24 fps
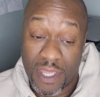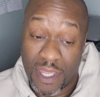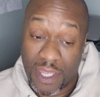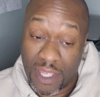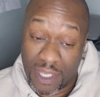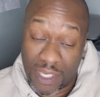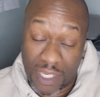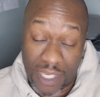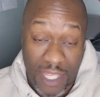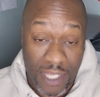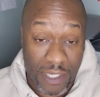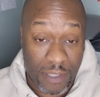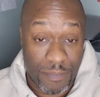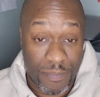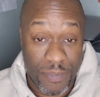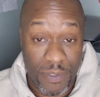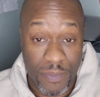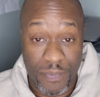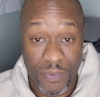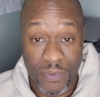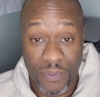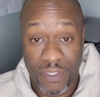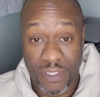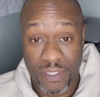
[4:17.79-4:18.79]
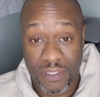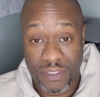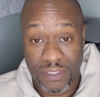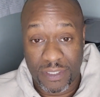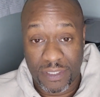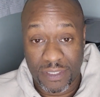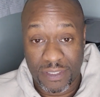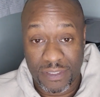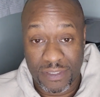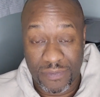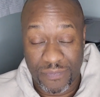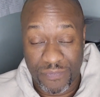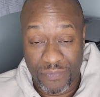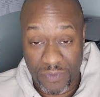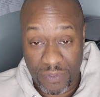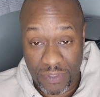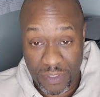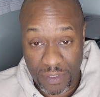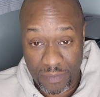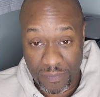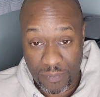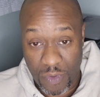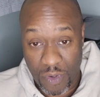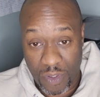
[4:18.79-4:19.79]
A lot of people get these
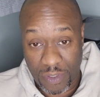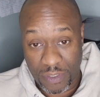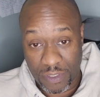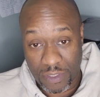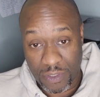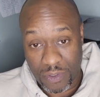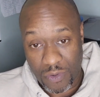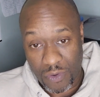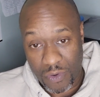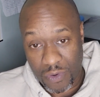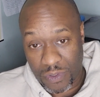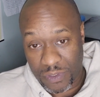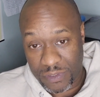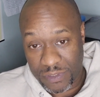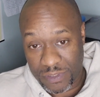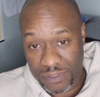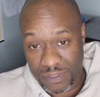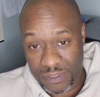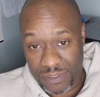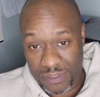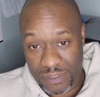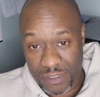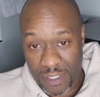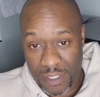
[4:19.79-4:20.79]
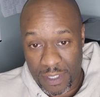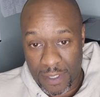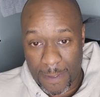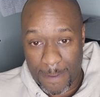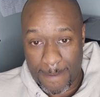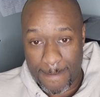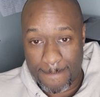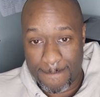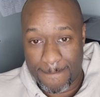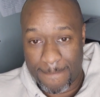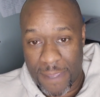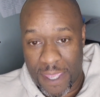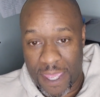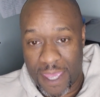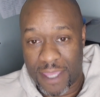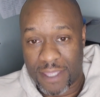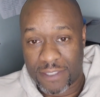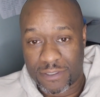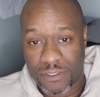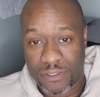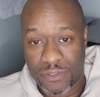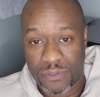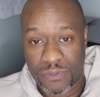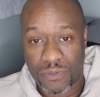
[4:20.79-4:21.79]
affiliate marketing courses on how
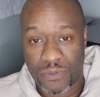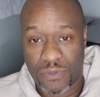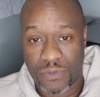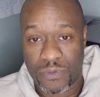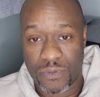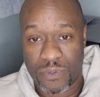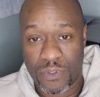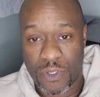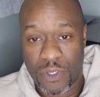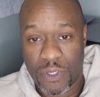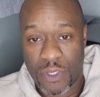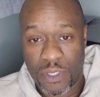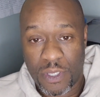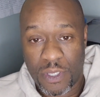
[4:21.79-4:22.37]
to,